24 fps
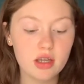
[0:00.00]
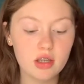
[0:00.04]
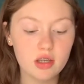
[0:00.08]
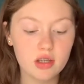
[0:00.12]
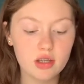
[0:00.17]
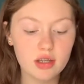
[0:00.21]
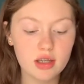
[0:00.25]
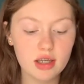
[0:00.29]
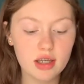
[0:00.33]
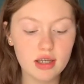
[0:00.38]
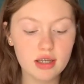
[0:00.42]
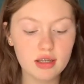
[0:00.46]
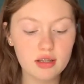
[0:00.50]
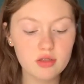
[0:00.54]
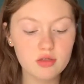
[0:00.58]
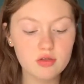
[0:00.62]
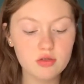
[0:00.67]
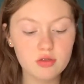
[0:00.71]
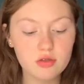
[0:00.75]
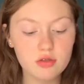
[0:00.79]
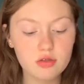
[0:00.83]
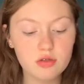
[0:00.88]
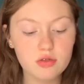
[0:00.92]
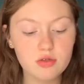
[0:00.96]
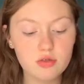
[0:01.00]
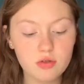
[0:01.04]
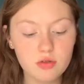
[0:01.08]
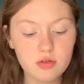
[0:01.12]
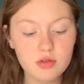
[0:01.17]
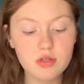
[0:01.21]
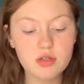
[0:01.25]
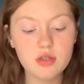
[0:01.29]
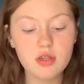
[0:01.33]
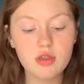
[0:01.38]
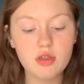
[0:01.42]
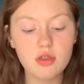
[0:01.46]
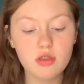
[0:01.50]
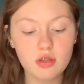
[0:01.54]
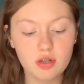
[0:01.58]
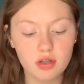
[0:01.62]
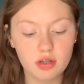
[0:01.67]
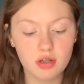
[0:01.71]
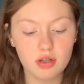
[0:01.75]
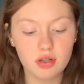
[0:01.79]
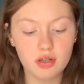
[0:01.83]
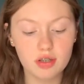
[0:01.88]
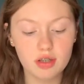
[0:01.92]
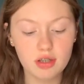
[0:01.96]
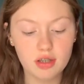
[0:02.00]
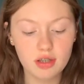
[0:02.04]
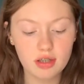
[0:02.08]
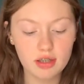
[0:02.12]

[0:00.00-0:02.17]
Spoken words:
King George III